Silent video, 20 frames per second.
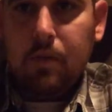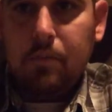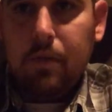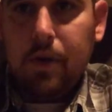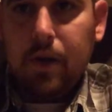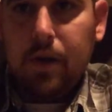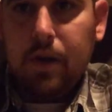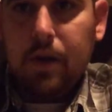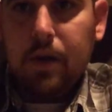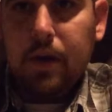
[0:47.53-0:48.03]

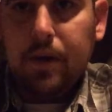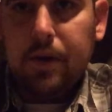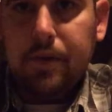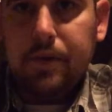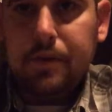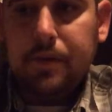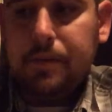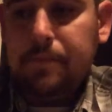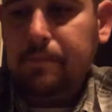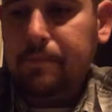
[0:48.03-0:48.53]
pair of
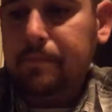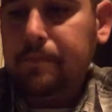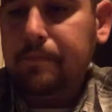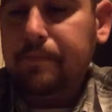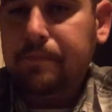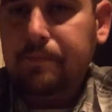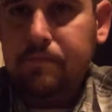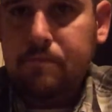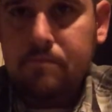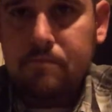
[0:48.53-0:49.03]
cutters.
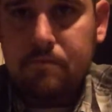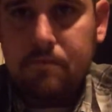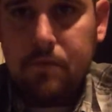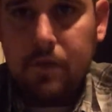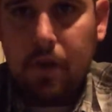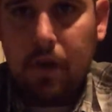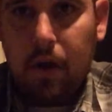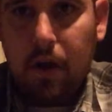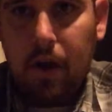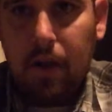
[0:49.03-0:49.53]

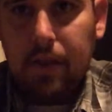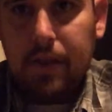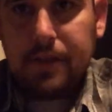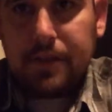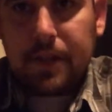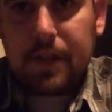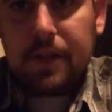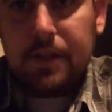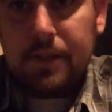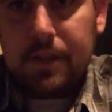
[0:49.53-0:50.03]
Alright, let's
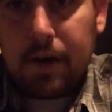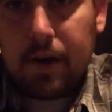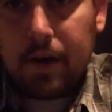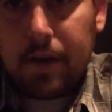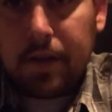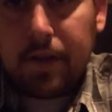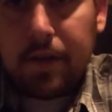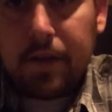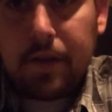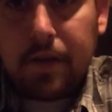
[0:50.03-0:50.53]
get
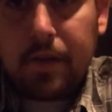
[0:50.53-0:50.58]
started.